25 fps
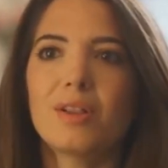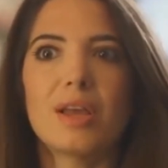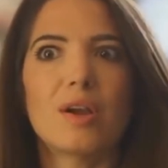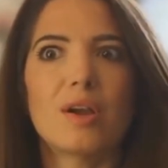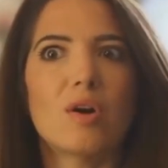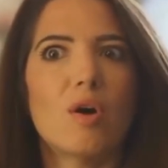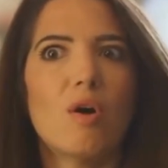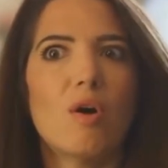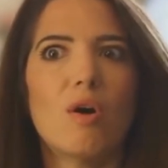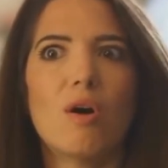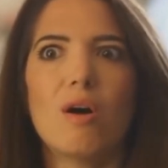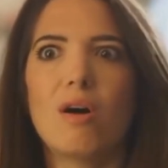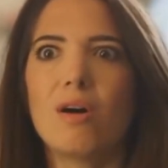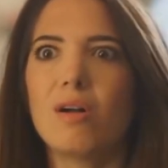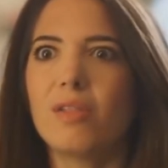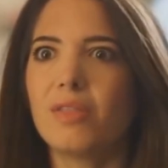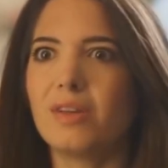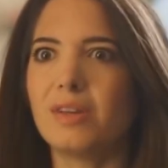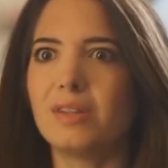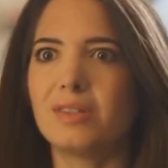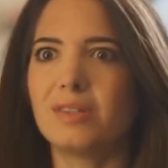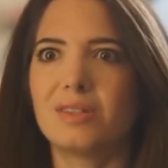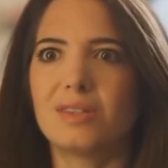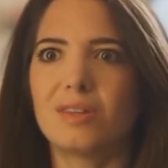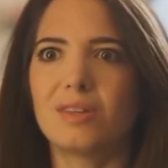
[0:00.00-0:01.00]
like all
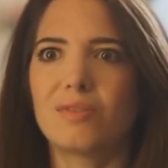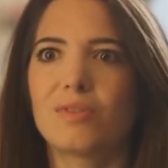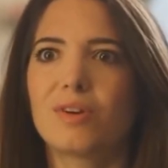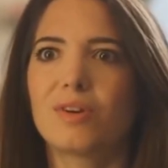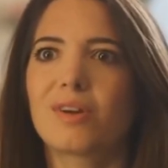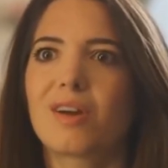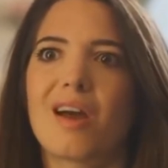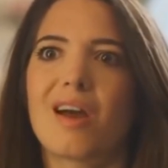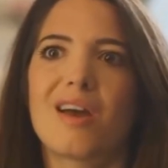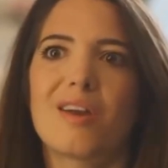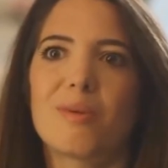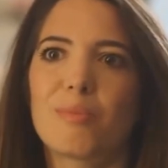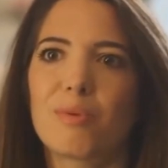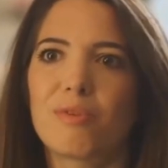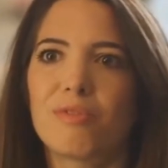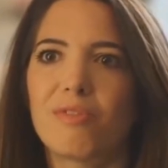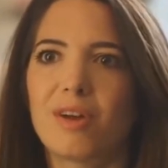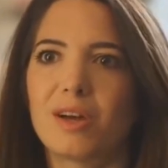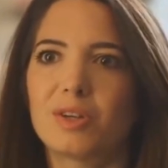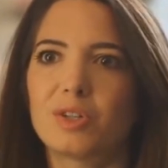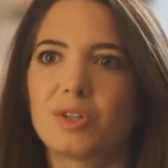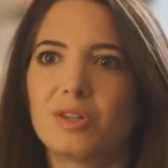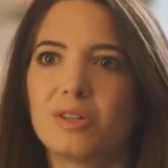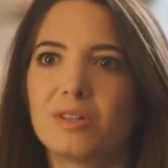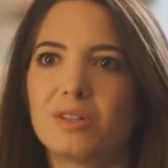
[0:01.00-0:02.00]
these different kind of
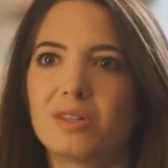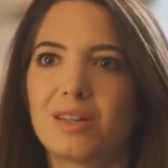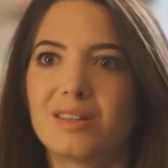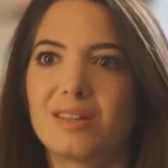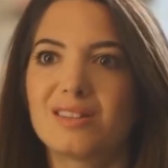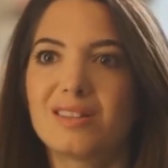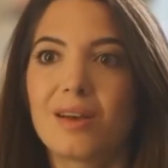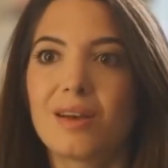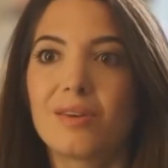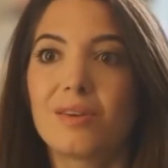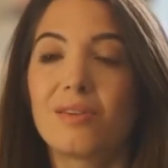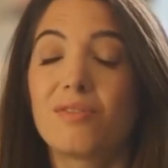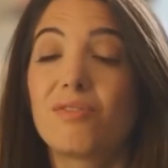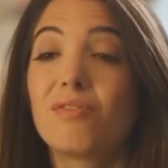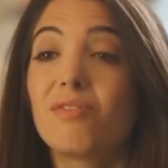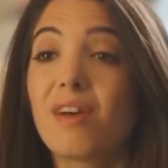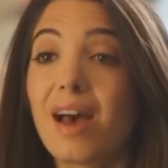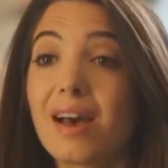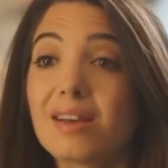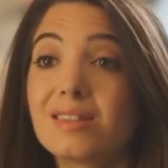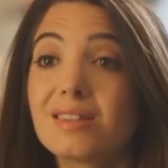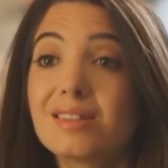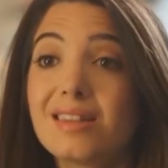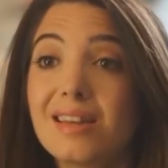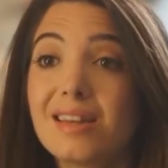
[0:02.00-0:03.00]
professions that sounded
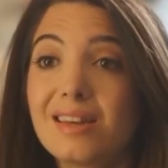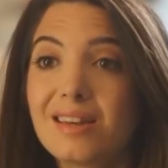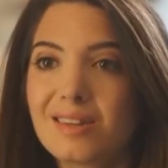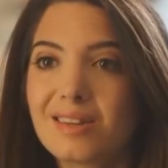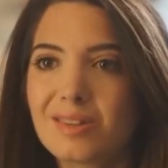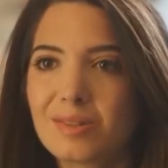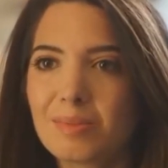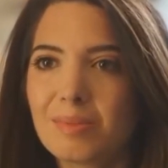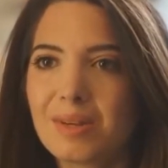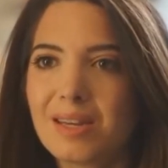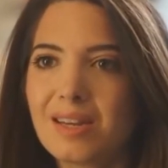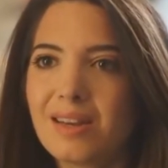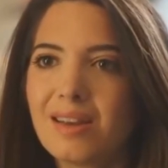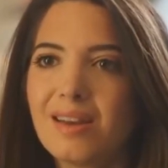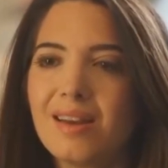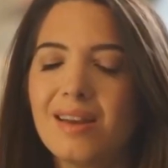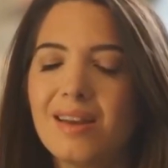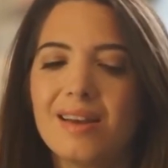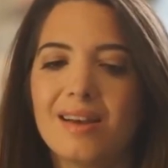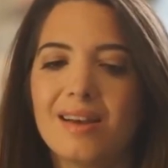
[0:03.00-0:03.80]
fascinating to me.